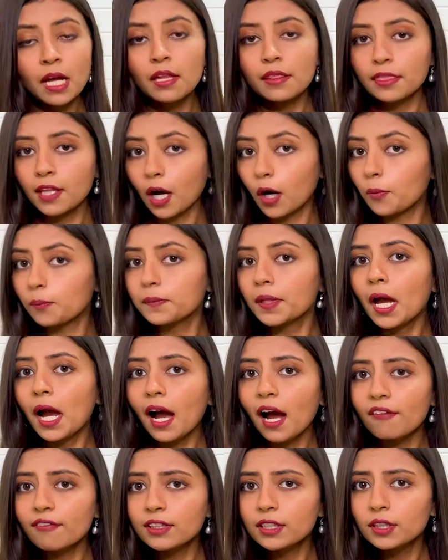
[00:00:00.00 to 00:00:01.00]
Now,
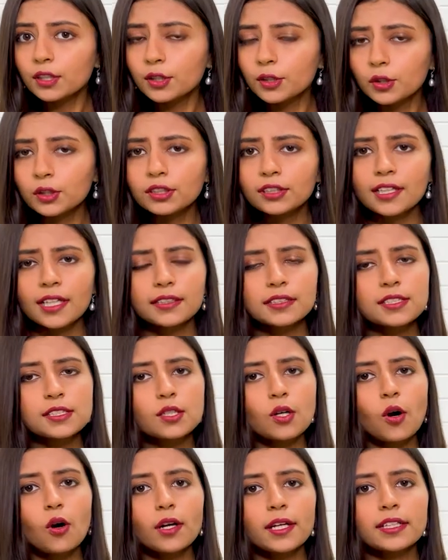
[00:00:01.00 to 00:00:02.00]
having a good credit
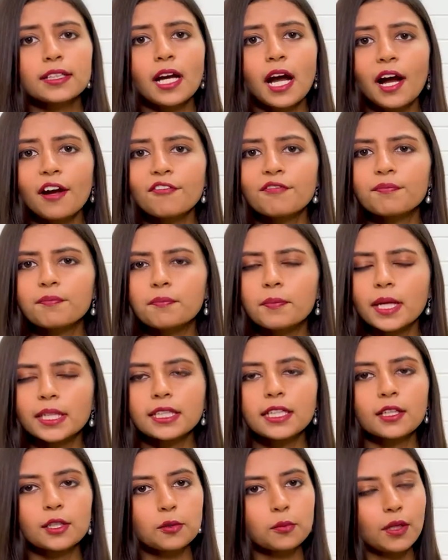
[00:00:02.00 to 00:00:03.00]
score can have
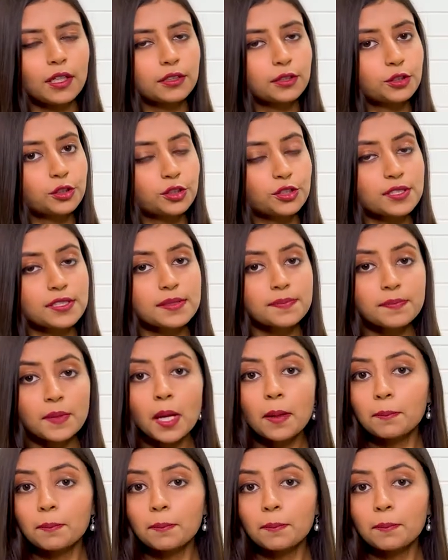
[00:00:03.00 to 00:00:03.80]
many advantages.